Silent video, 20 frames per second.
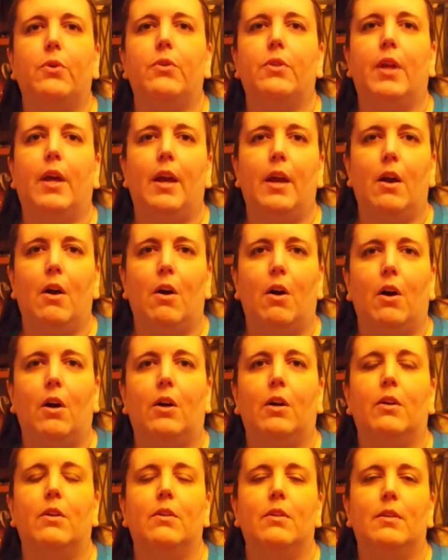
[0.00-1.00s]
They are
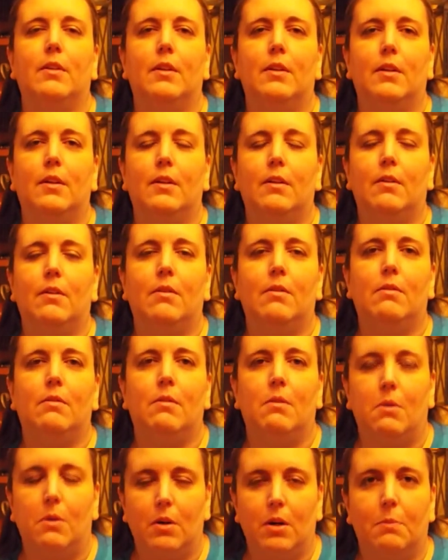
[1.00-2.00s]

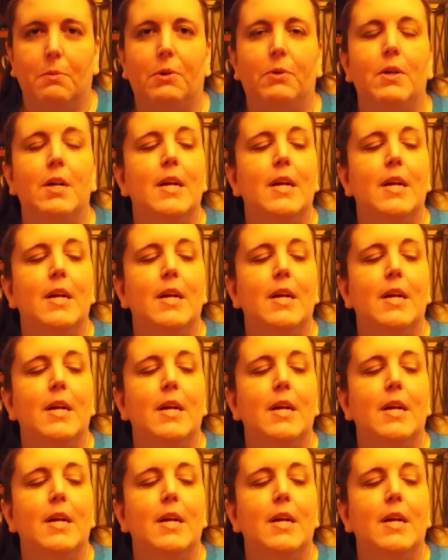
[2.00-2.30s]
horrible.